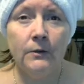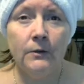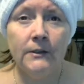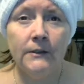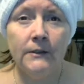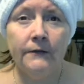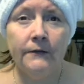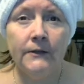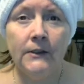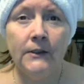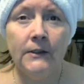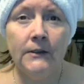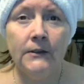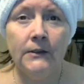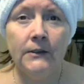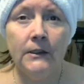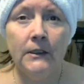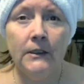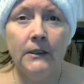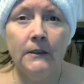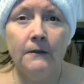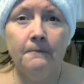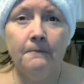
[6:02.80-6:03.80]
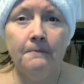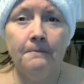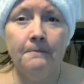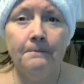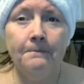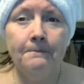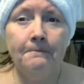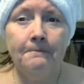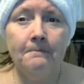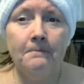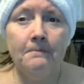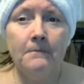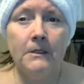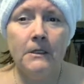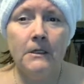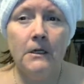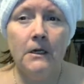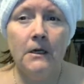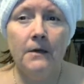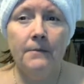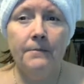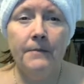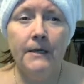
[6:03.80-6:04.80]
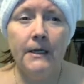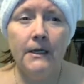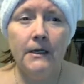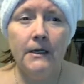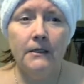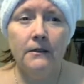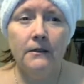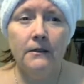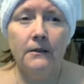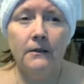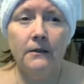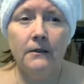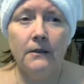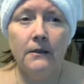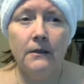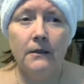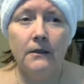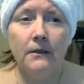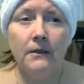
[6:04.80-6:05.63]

source of cysteine. Bacon,